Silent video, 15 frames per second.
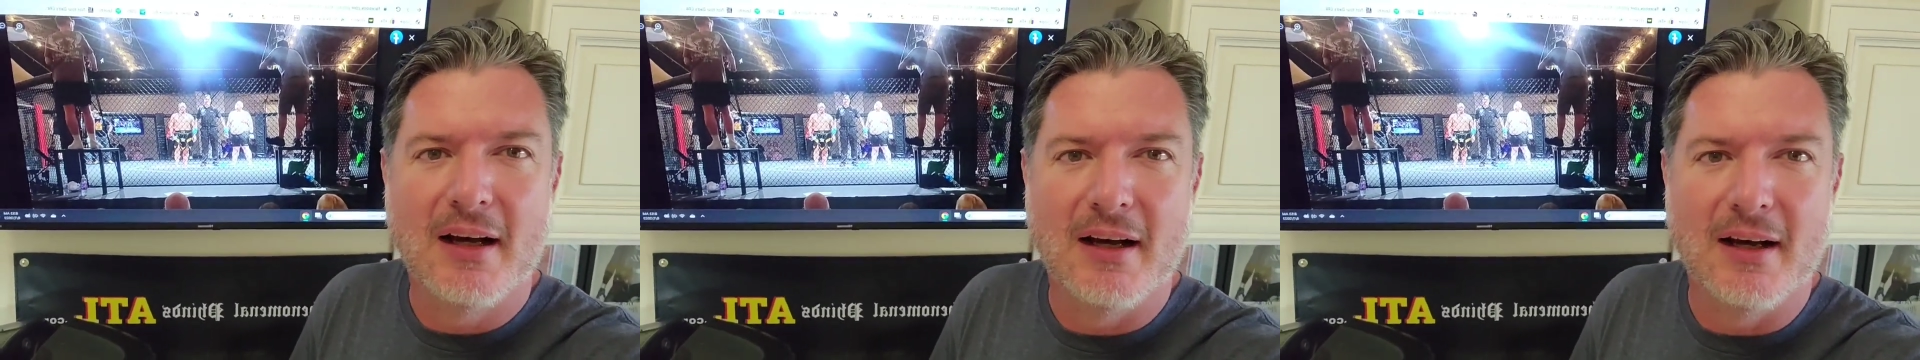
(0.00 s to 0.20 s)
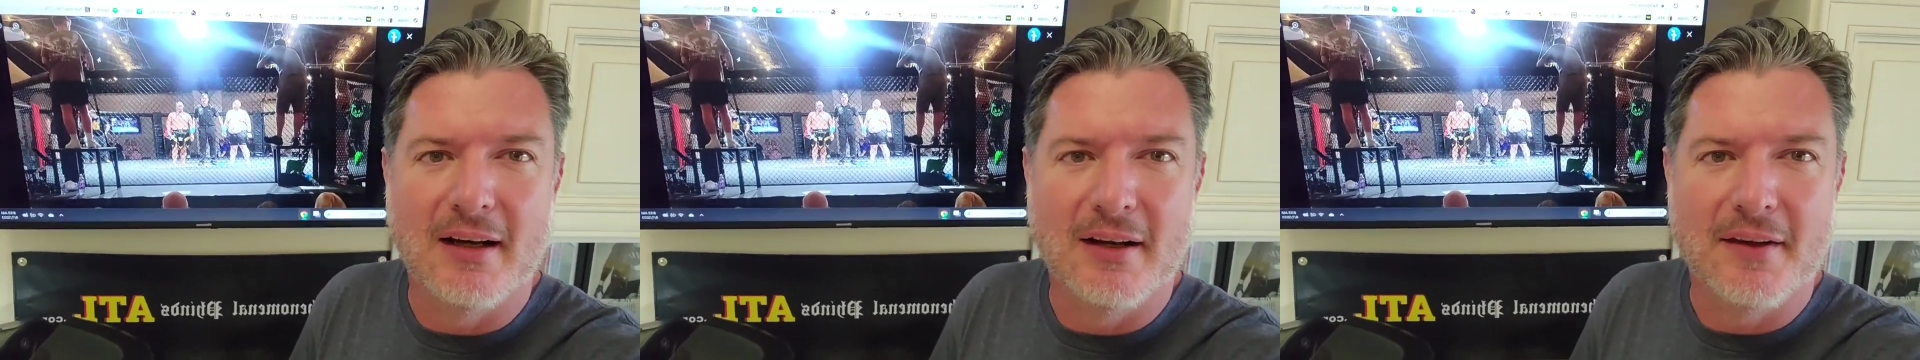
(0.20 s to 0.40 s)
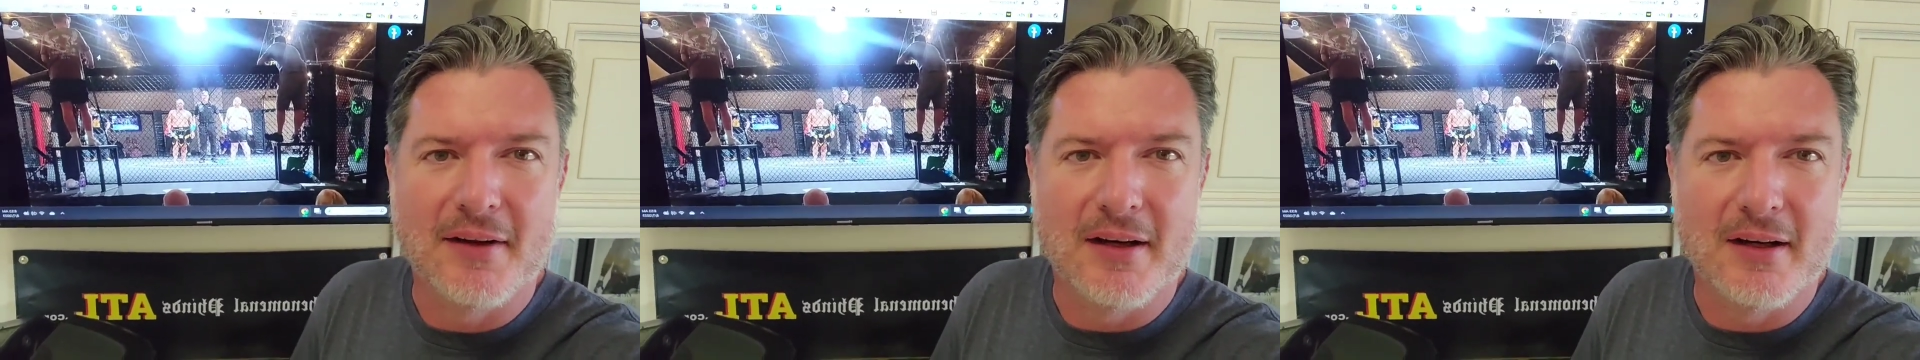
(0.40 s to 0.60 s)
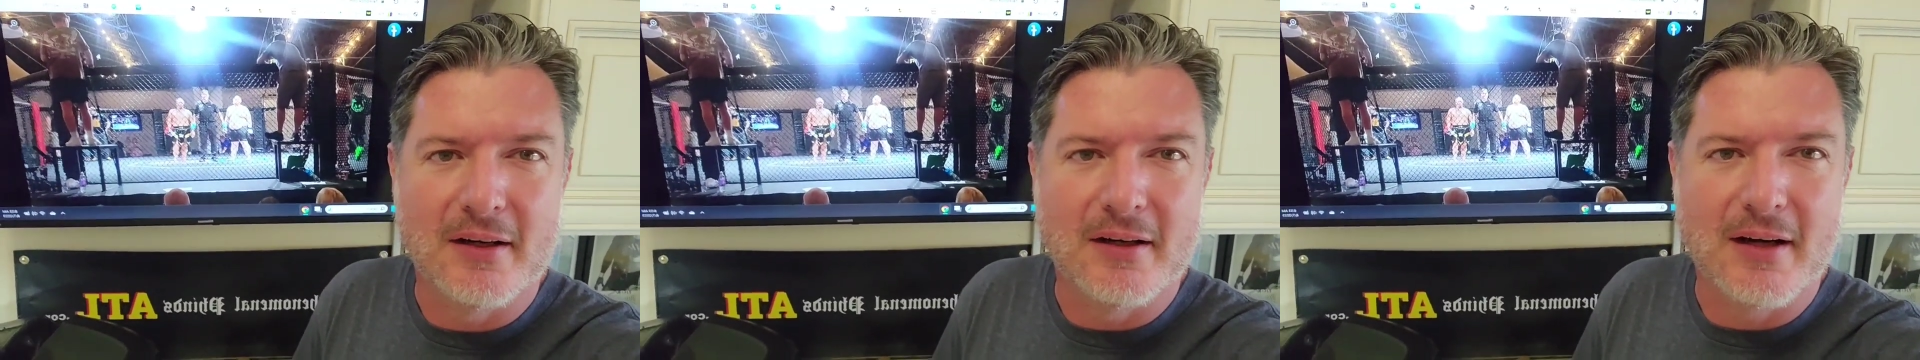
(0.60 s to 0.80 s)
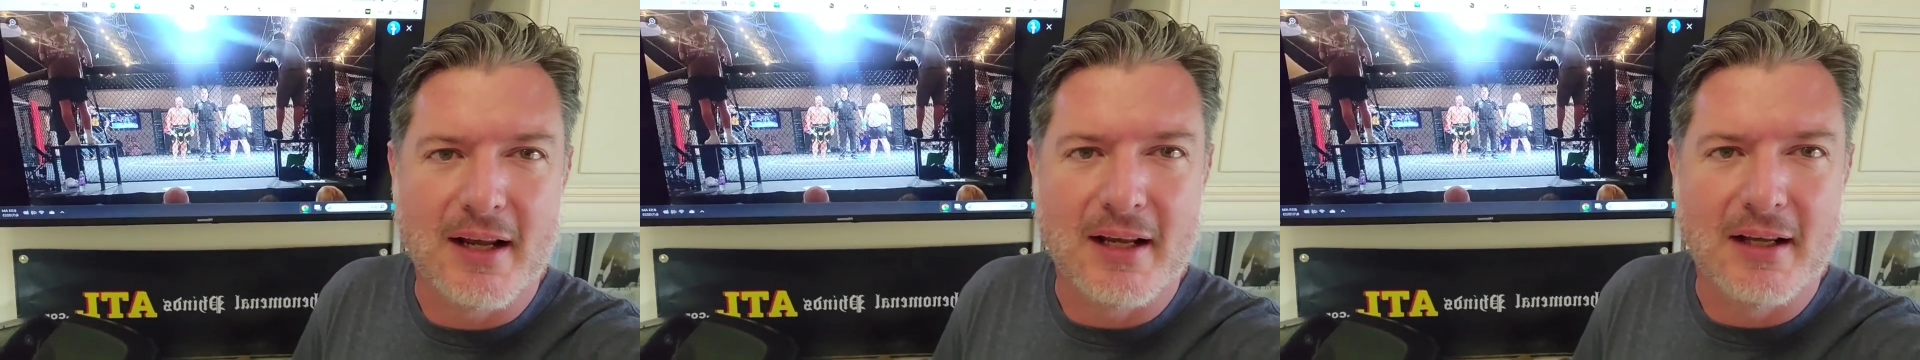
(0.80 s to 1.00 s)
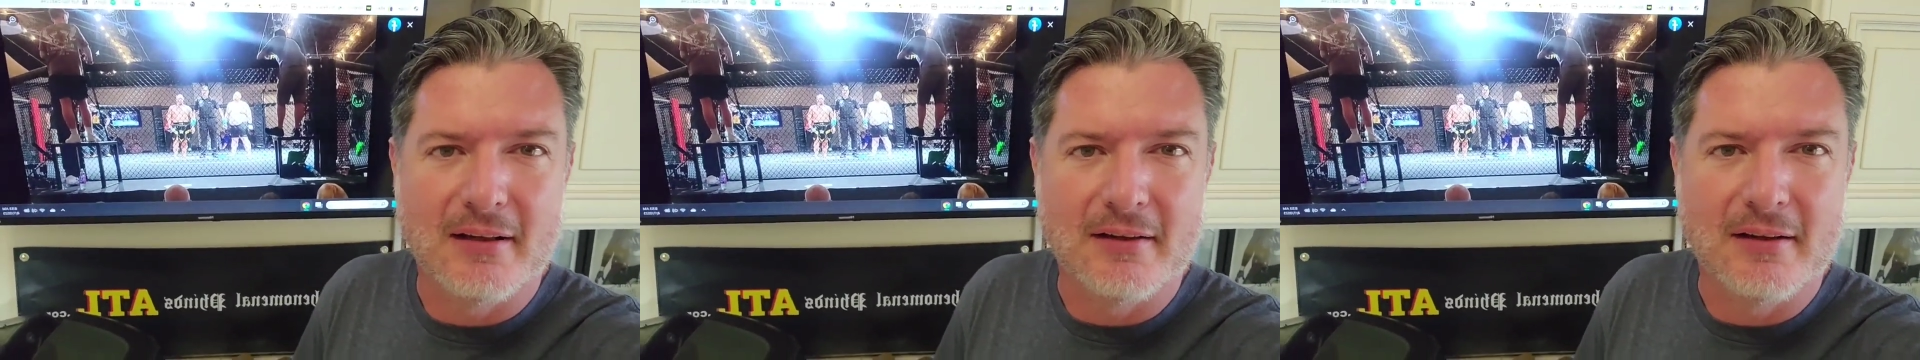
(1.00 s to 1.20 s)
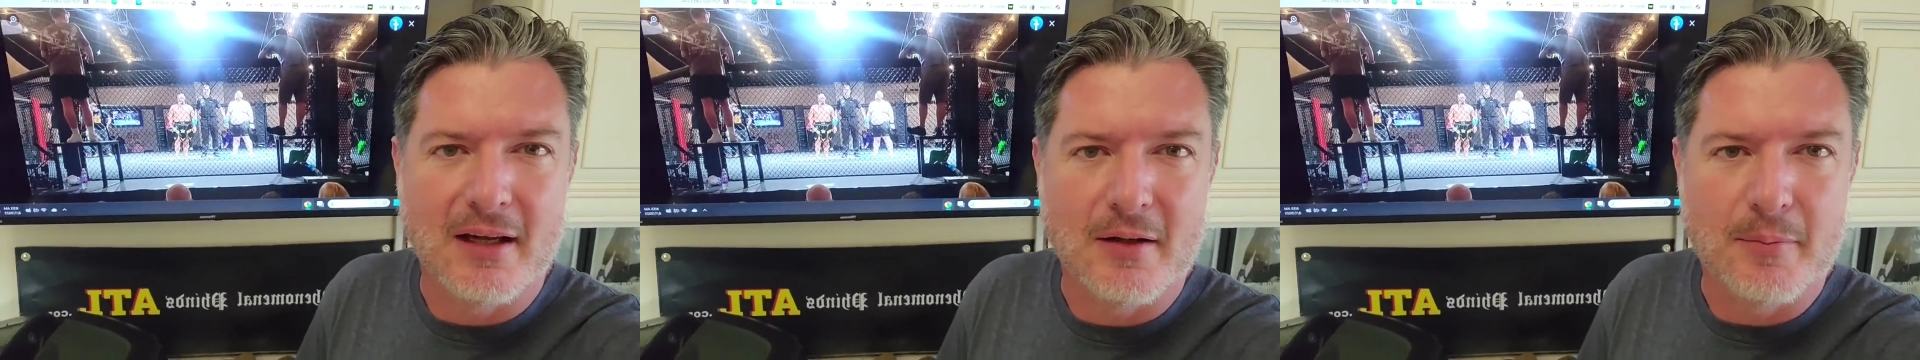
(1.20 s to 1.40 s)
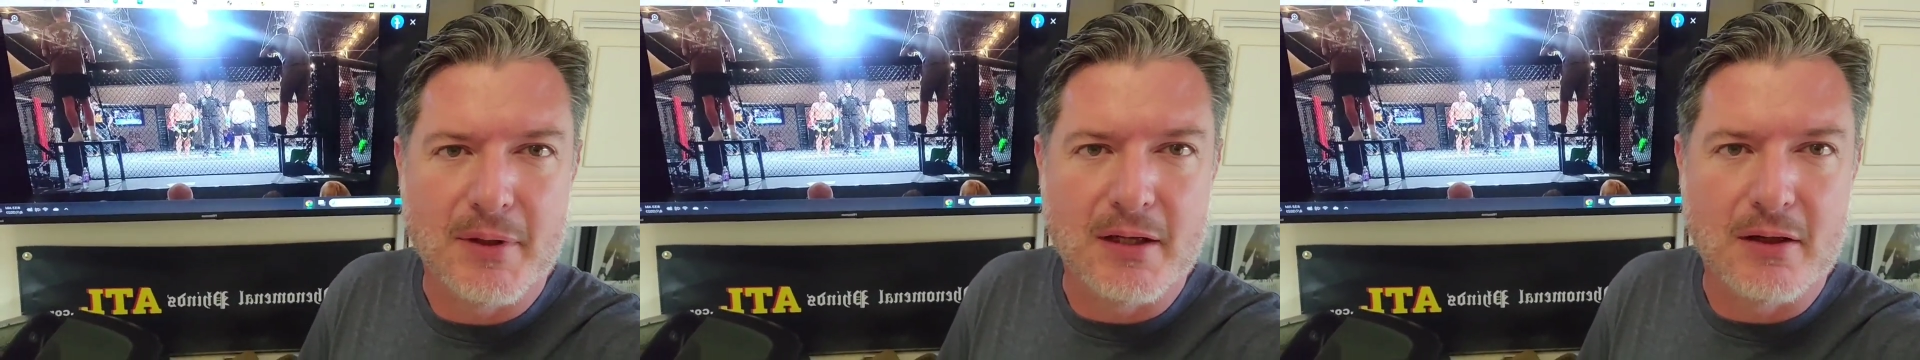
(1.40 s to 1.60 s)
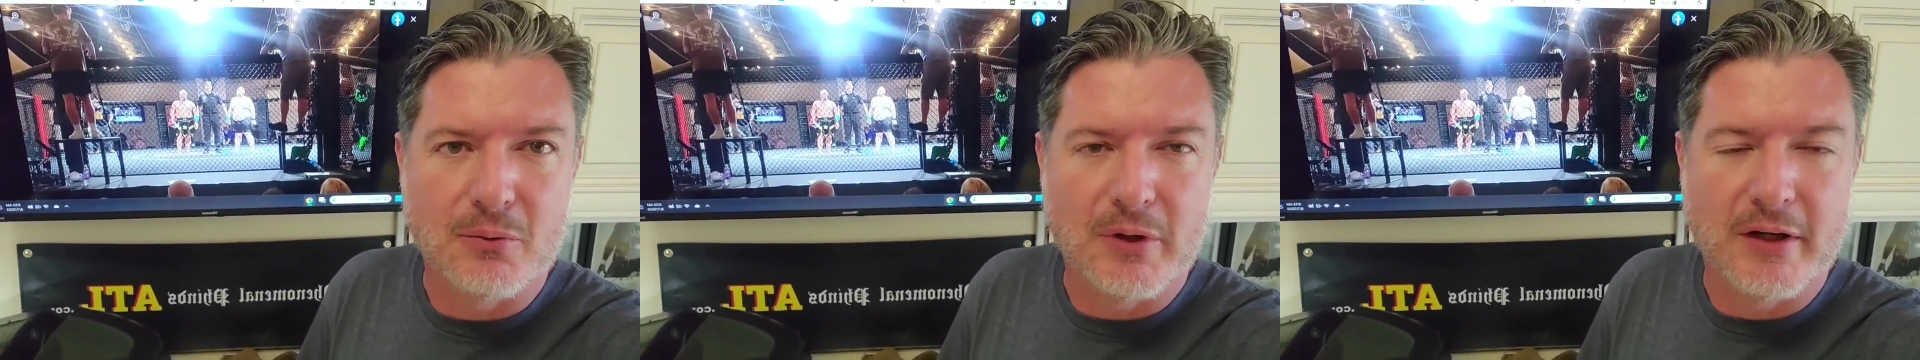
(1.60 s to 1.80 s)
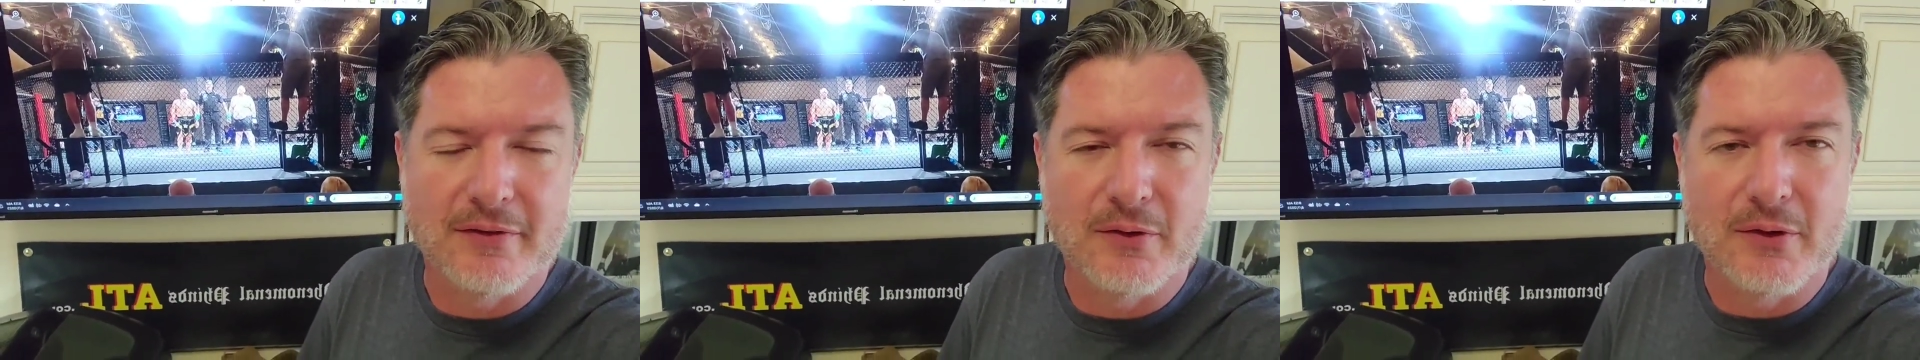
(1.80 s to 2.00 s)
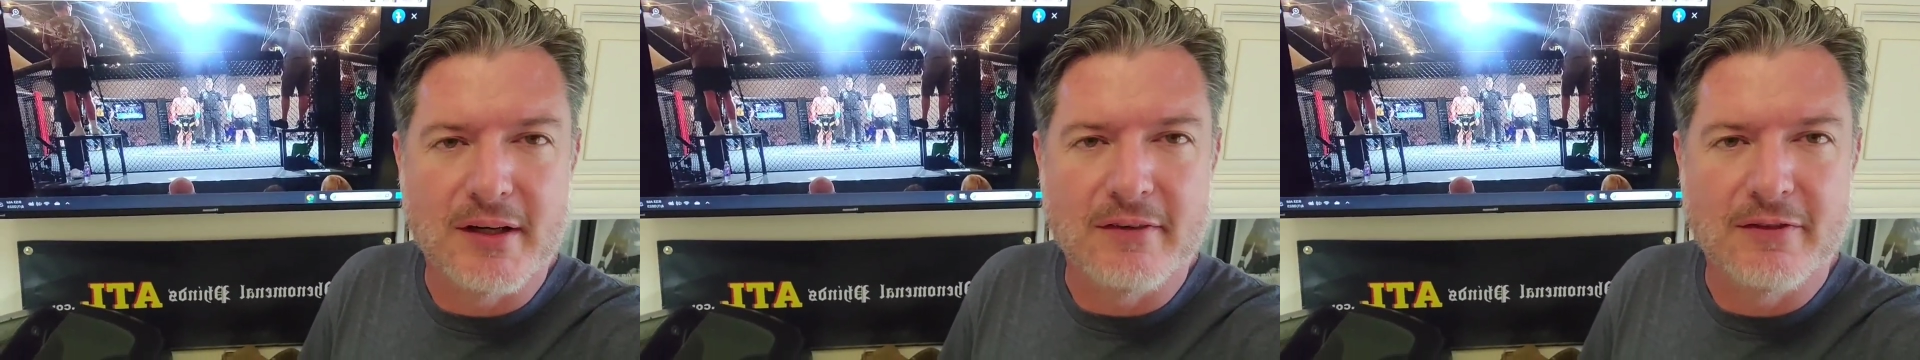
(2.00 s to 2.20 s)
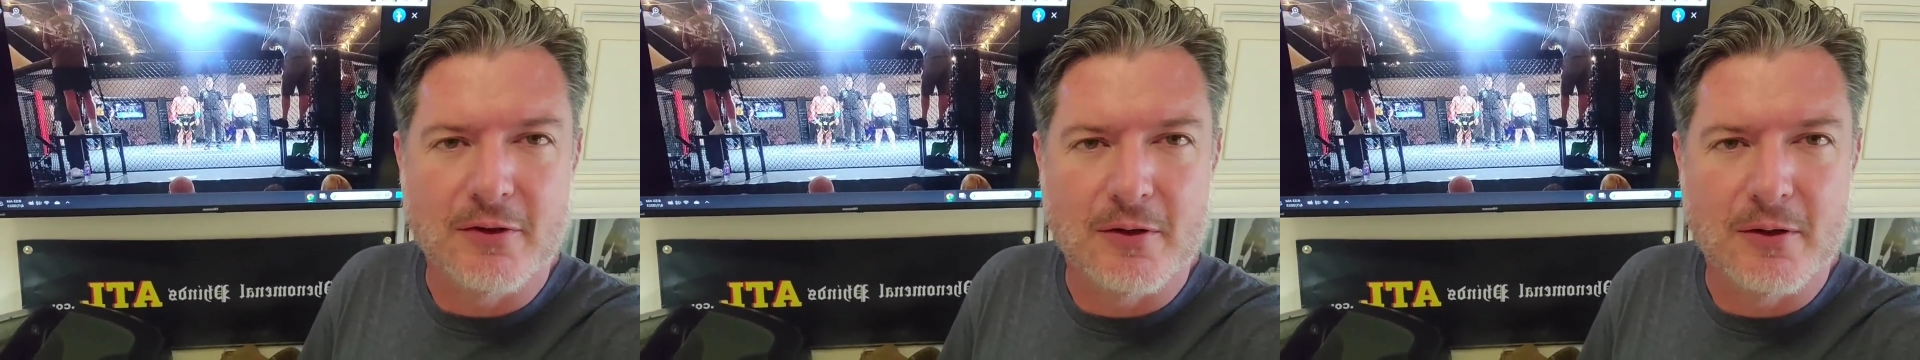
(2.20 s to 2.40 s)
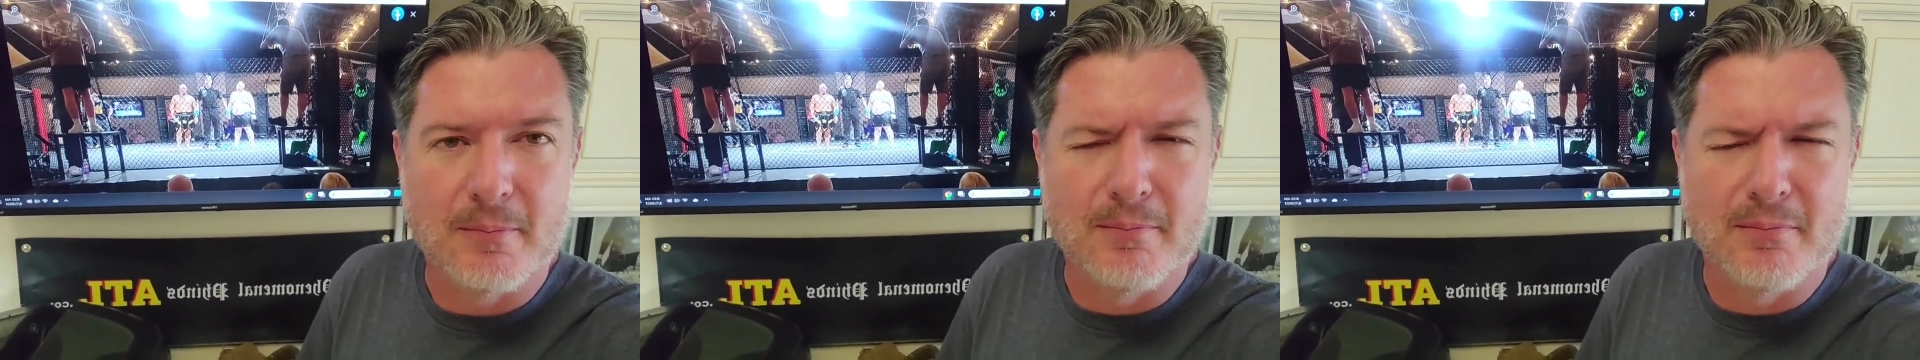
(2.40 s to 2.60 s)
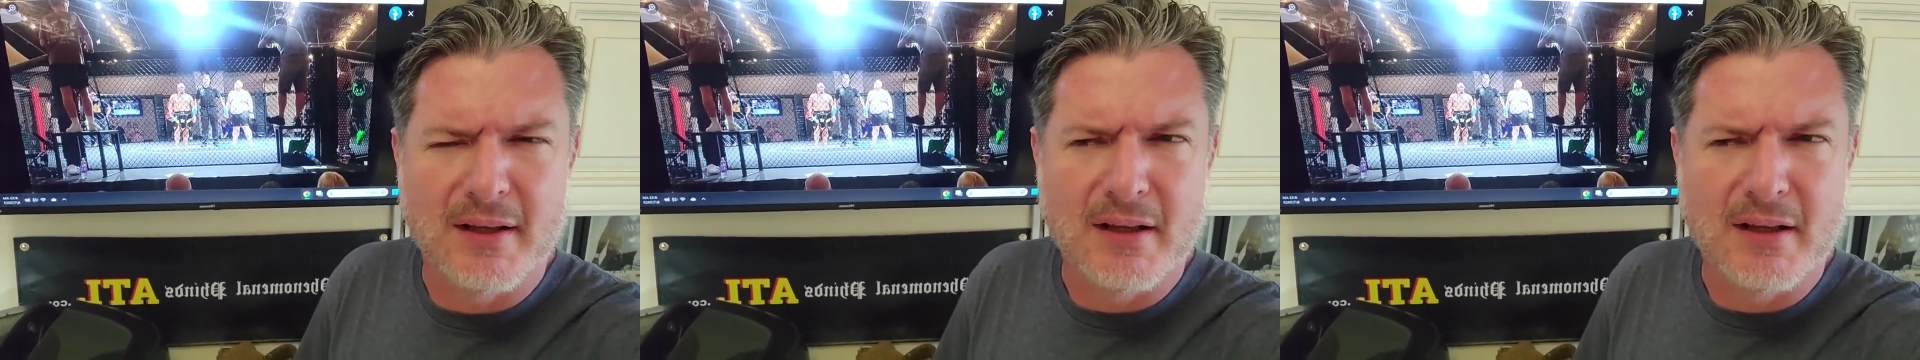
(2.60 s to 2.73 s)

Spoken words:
there, and got to be a referee for,